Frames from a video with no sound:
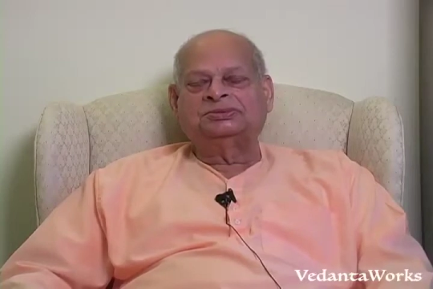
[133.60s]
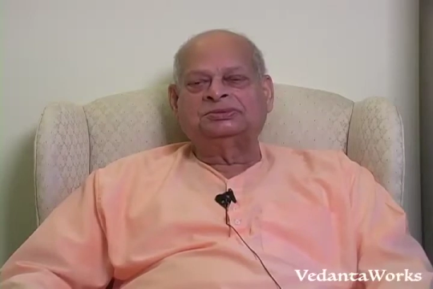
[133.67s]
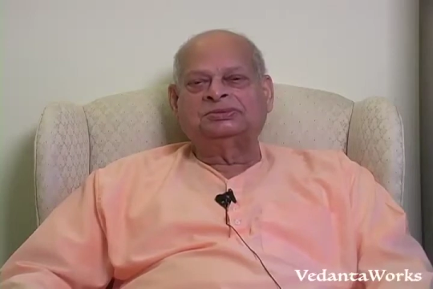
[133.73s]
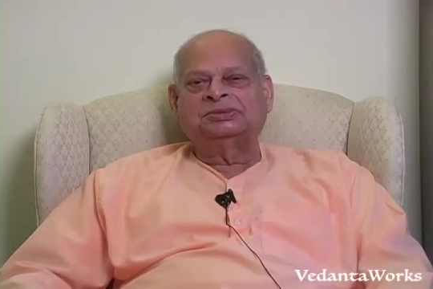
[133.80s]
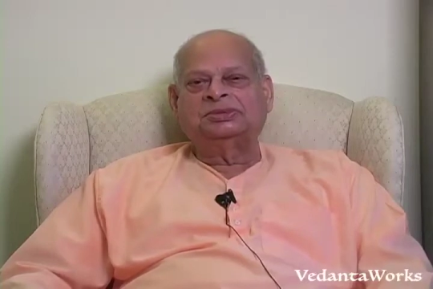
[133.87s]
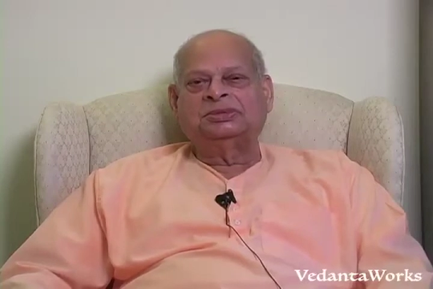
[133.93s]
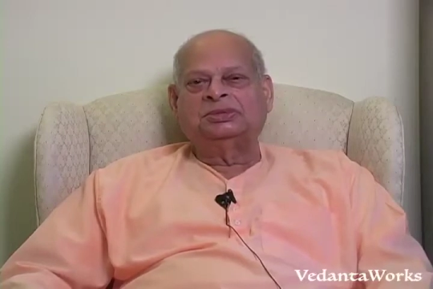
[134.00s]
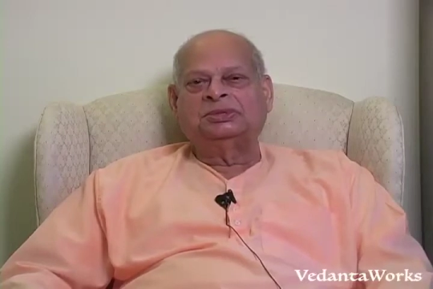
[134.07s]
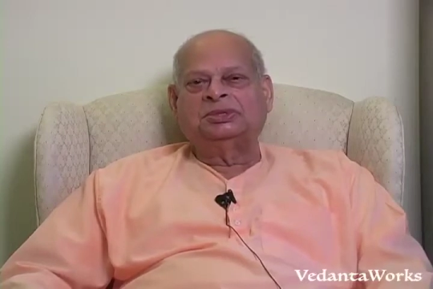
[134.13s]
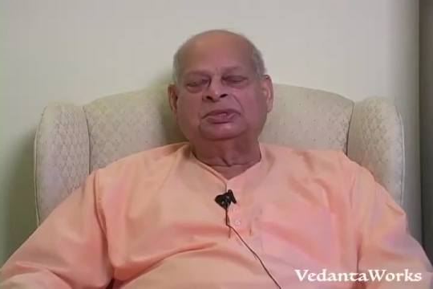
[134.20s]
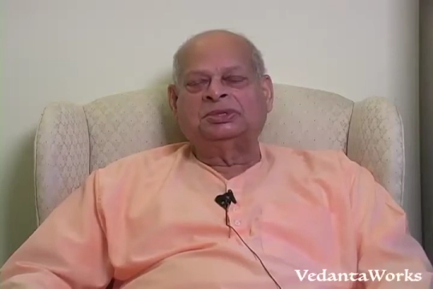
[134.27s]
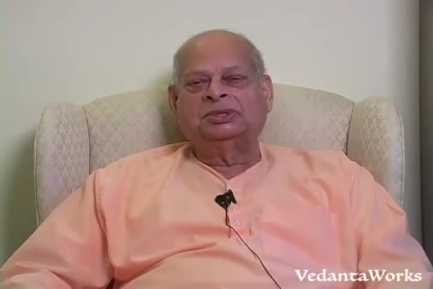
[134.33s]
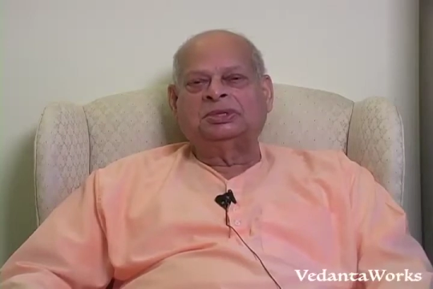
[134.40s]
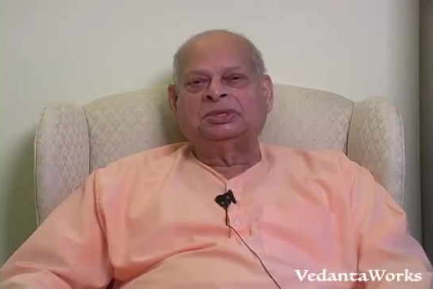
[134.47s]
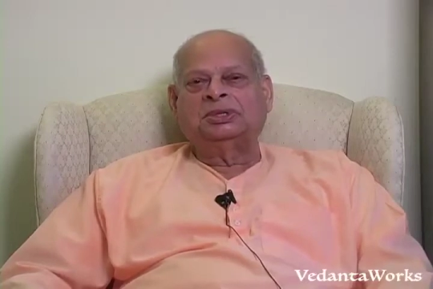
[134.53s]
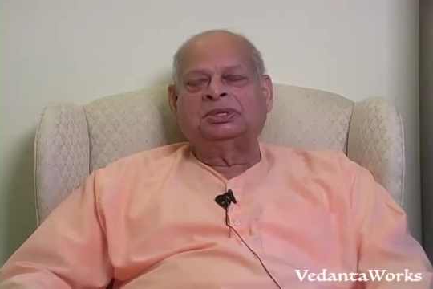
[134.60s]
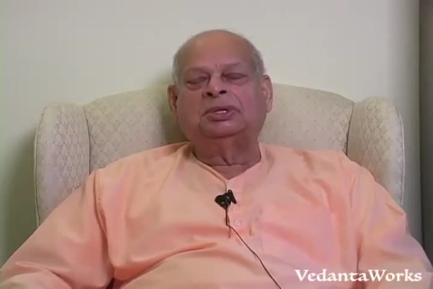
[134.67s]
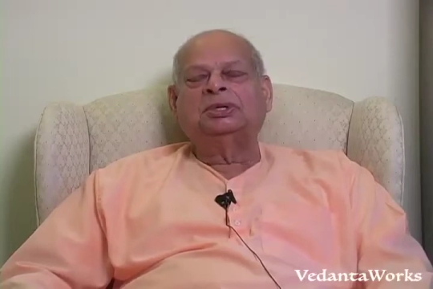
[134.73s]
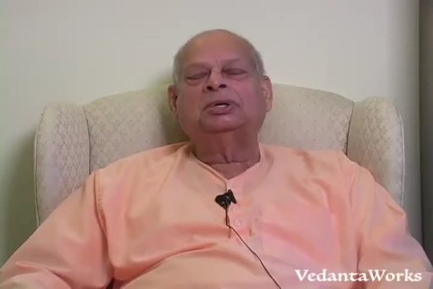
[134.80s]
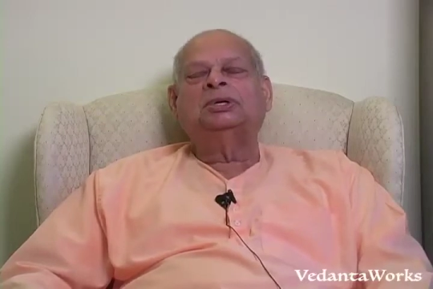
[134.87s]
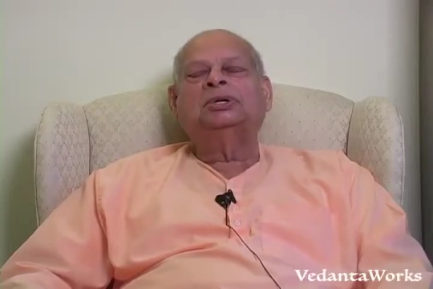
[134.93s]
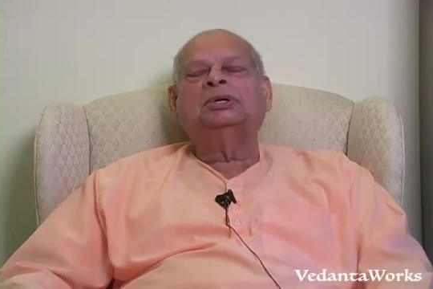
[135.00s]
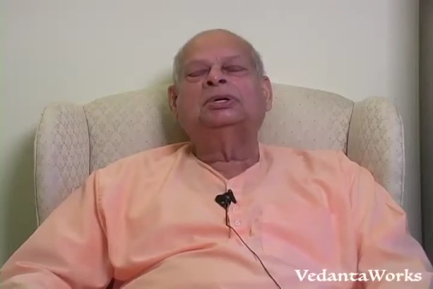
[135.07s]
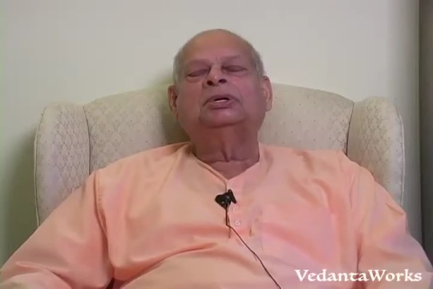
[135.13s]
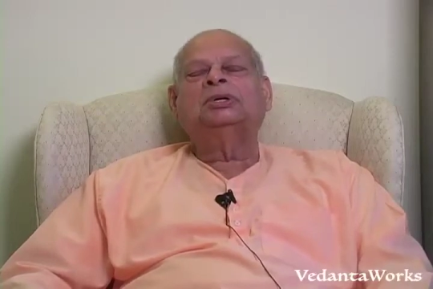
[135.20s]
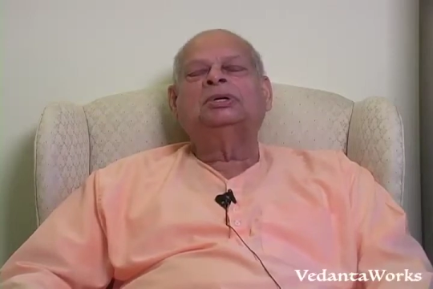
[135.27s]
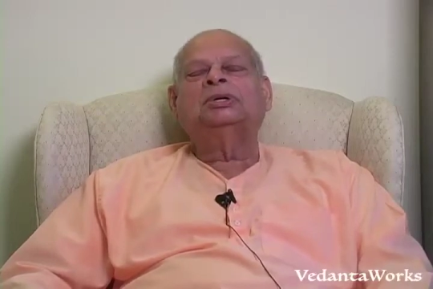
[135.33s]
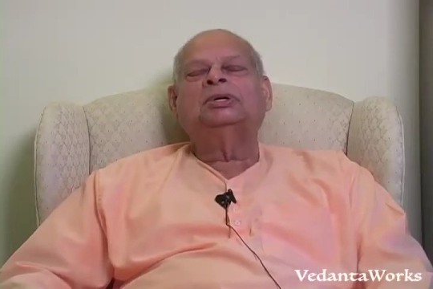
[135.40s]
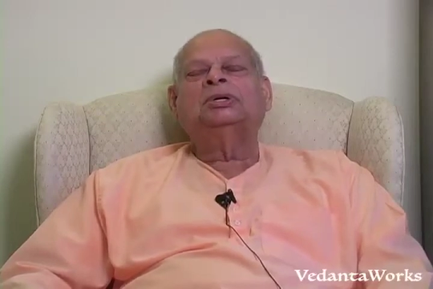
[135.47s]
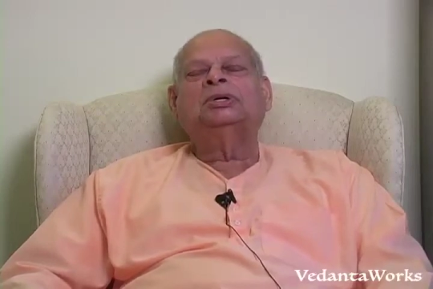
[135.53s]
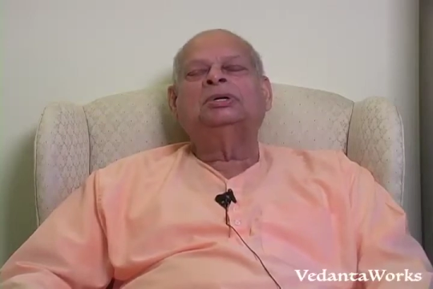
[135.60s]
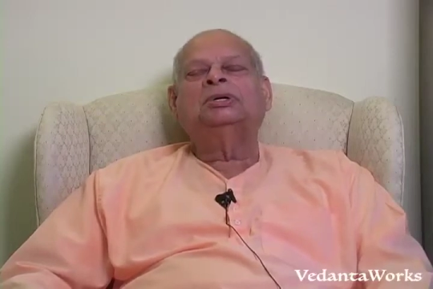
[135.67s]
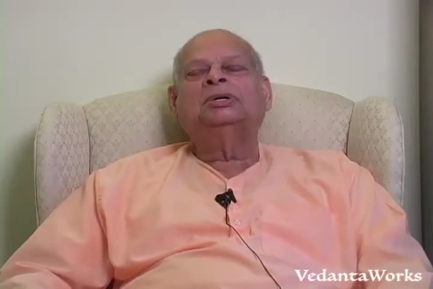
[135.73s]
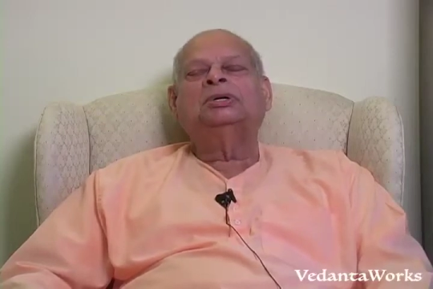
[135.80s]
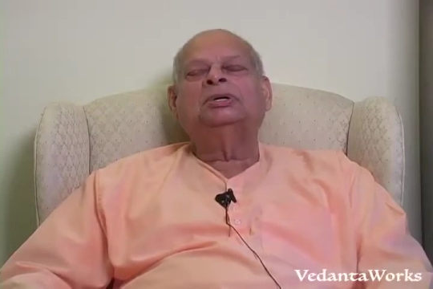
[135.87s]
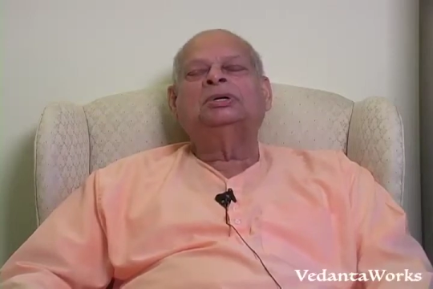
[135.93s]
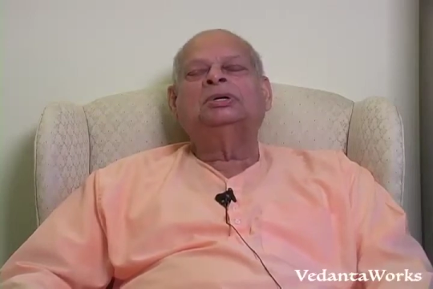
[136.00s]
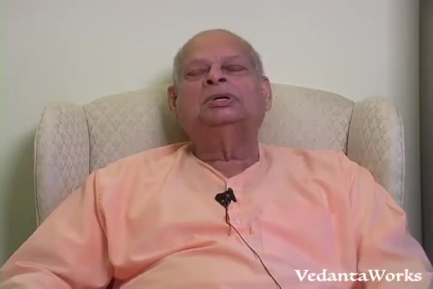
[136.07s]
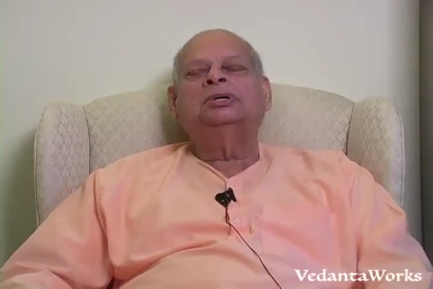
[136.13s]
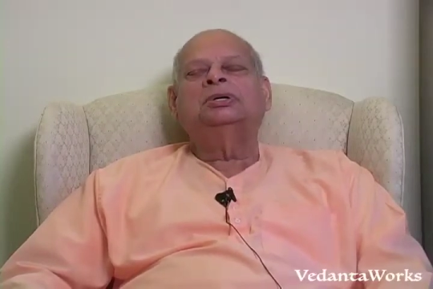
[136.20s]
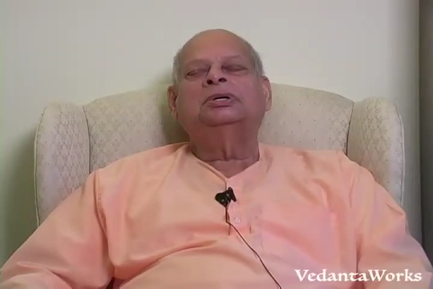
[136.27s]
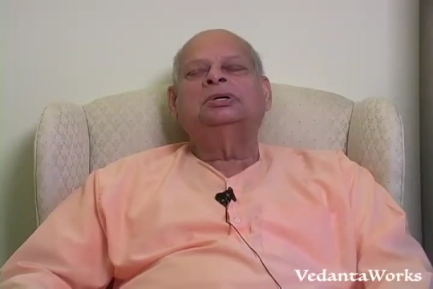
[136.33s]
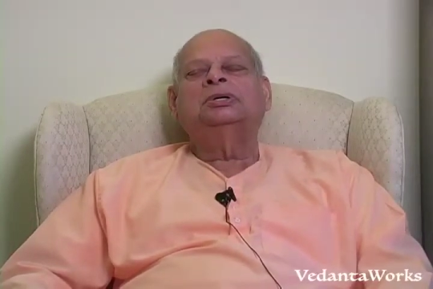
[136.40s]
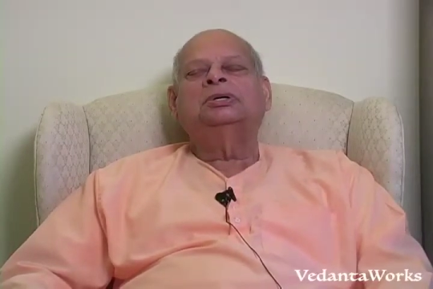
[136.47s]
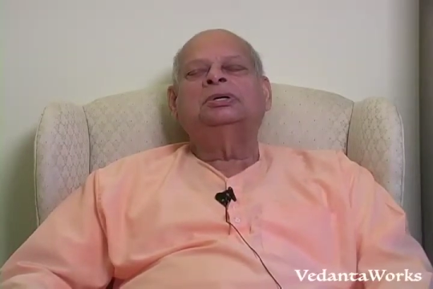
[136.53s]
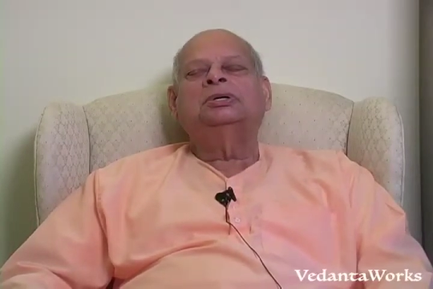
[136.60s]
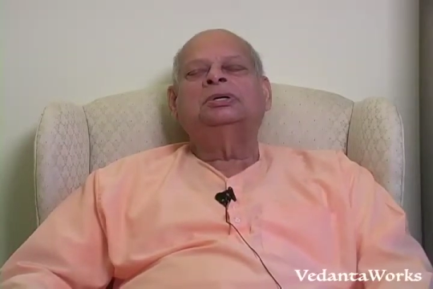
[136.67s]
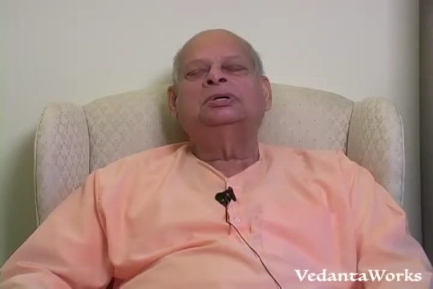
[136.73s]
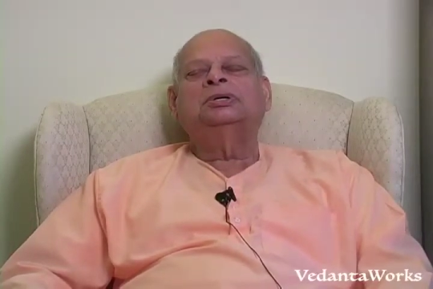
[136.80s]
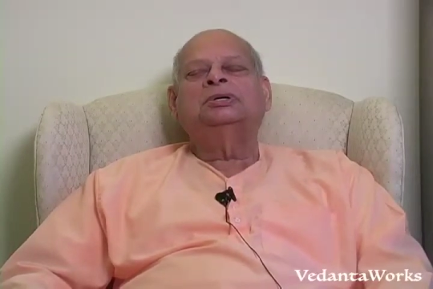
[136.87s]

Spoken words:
[no speech]